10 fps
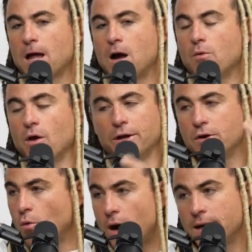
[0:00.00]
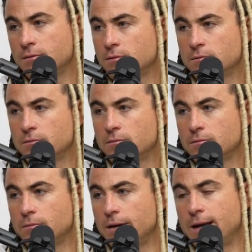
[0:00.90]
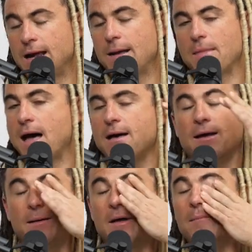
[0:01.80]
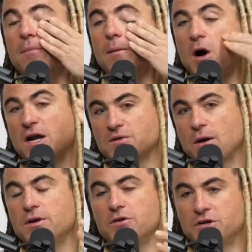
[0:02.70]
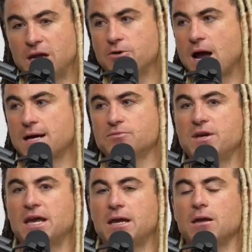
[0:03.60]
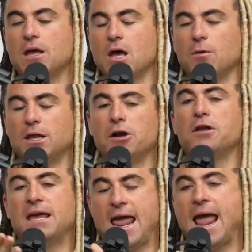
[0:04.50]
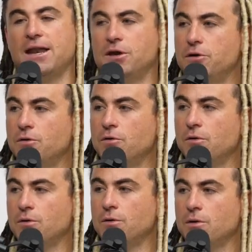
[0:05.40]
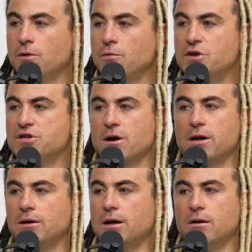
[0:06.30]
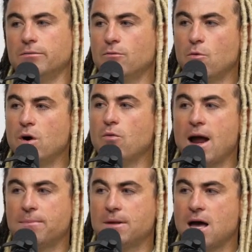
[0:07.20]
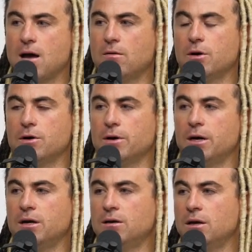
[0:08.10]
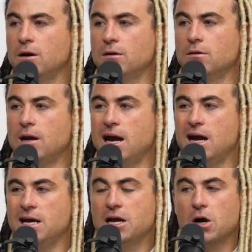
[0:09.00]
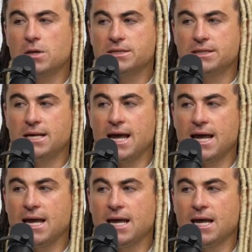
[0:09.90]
we only do one, and I'm honest with that. We do keep track because we literally can't do when you start. When we ramped up, we're doing 80 calls a day.